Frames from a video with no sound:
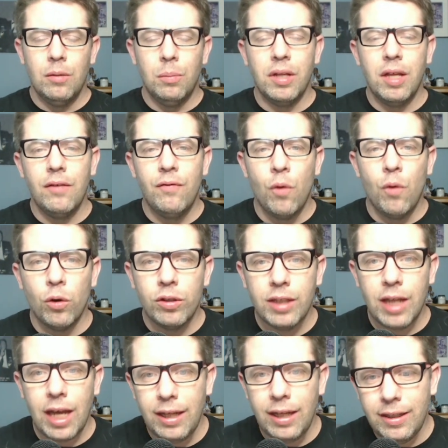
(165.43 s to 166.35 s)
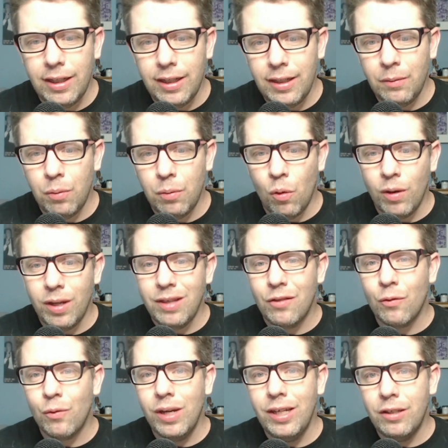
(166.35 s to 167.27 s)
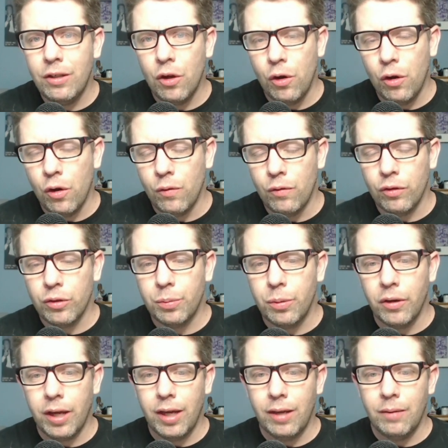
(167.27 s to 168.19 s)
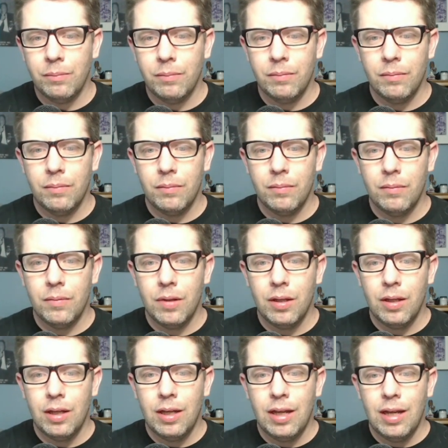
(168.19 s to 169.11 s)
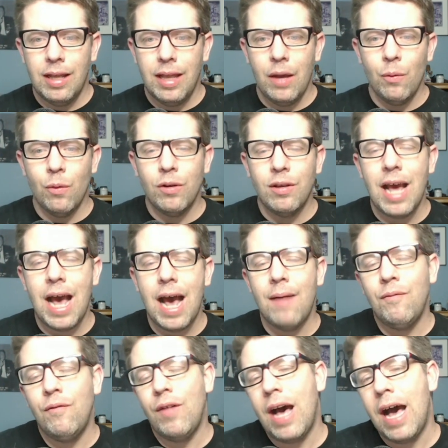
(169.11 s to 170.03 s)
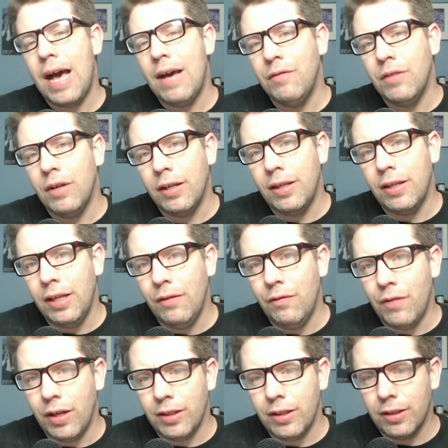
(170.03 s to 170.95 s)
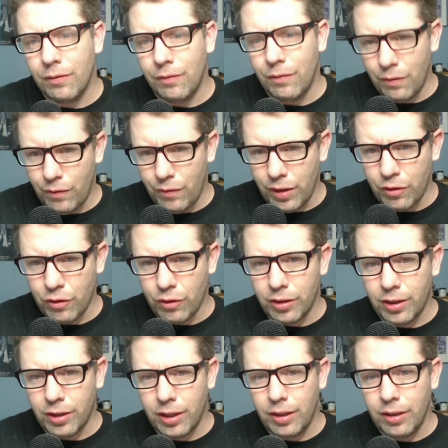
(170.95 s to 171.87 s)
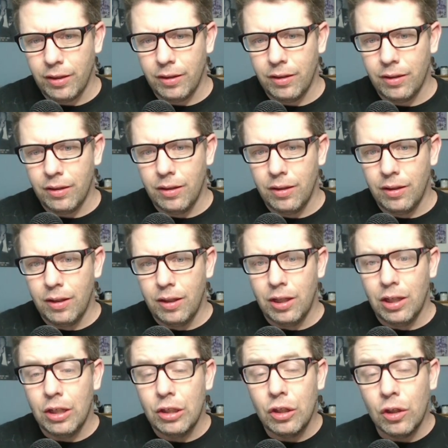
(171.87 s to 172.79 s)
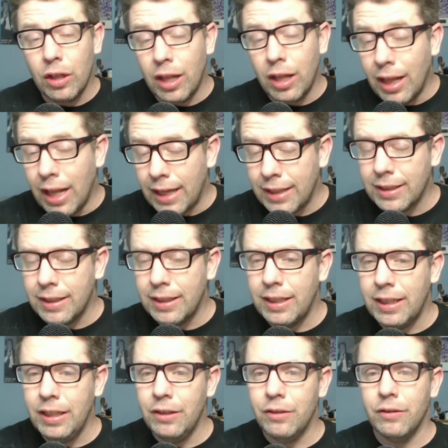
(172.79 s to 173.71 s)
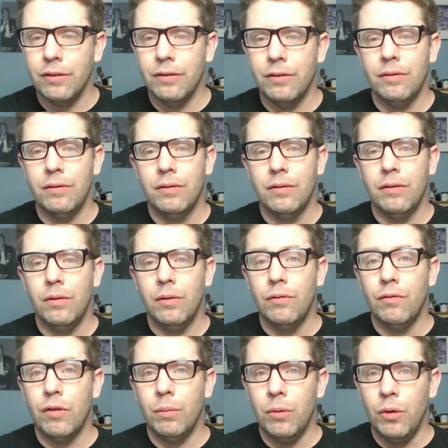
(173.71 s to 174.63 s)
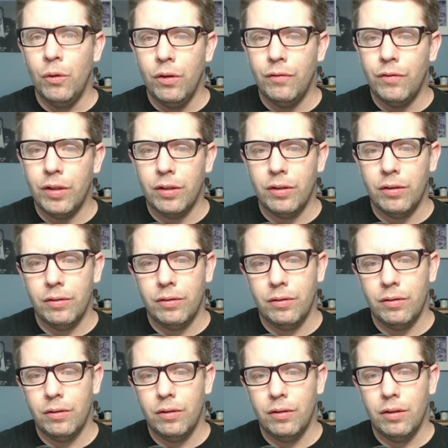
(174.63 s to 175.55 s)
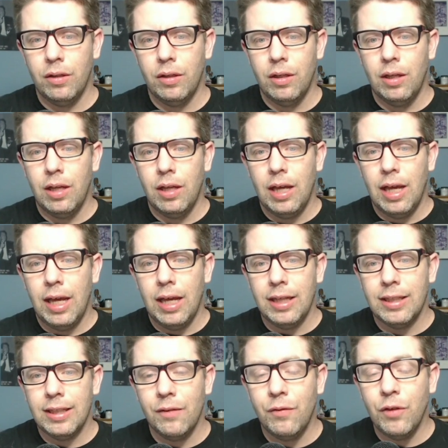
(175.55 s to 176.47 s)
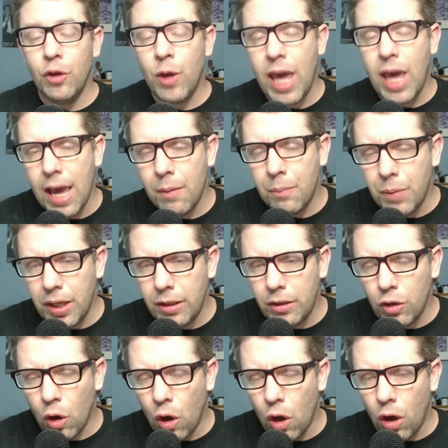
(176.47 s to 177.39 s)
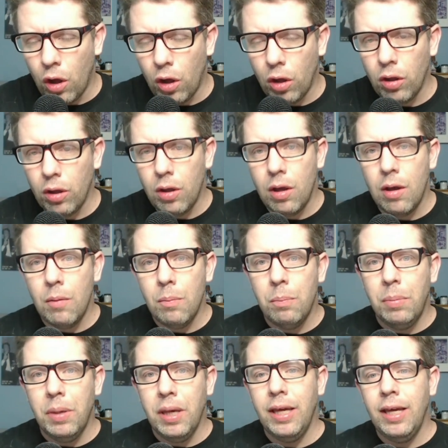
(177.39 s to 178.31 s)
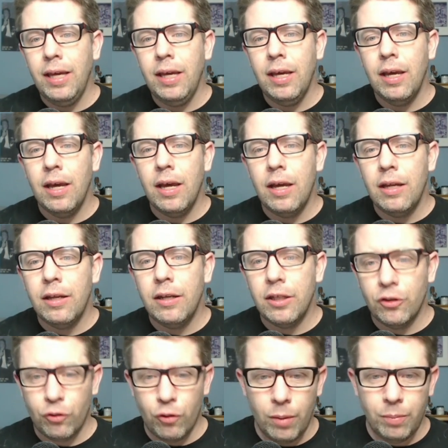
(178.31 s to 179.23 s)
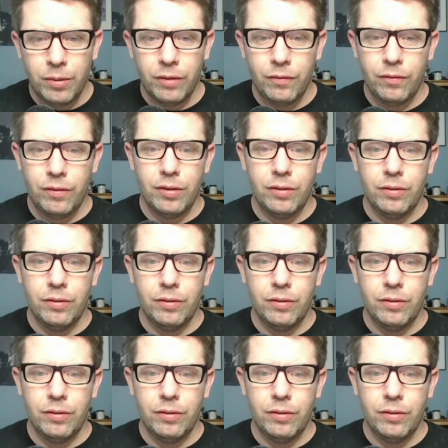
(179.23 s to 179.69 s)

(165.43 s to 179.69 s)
But they forced 18.3 turnovers per game. They were top 5 in a defensive efficiency. So the lesson here from Louisville is, if you can't be tall, be disruptive.